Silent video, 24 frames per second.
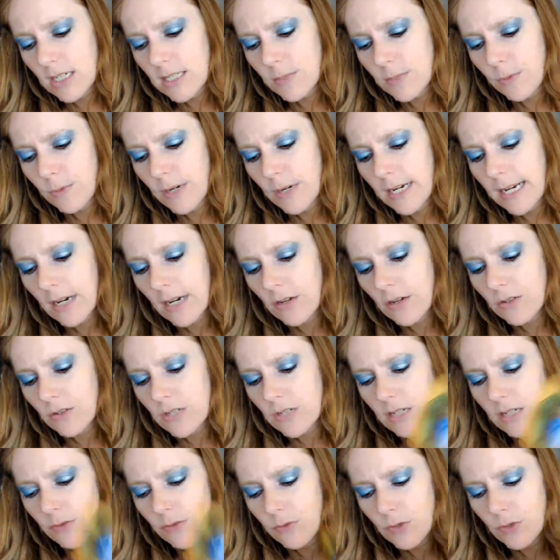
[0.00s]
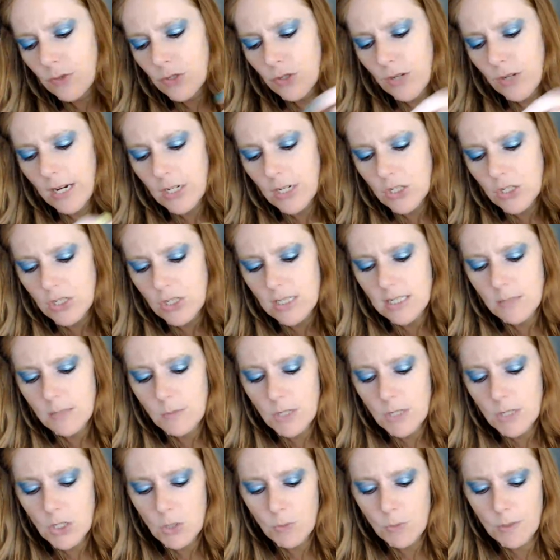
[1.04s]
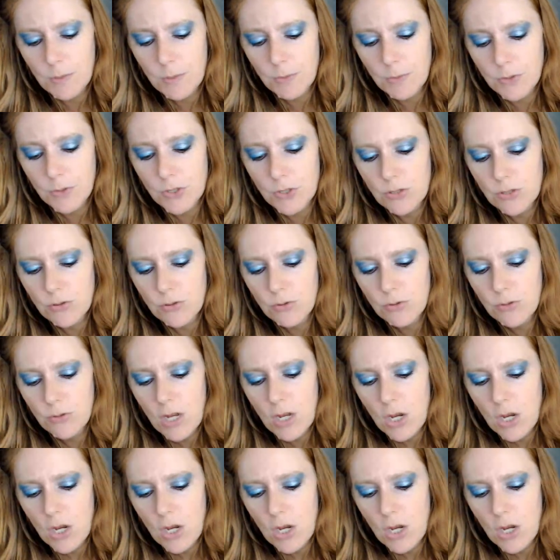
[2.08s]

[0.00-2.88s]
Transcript: break out into different directions, and meet new people too.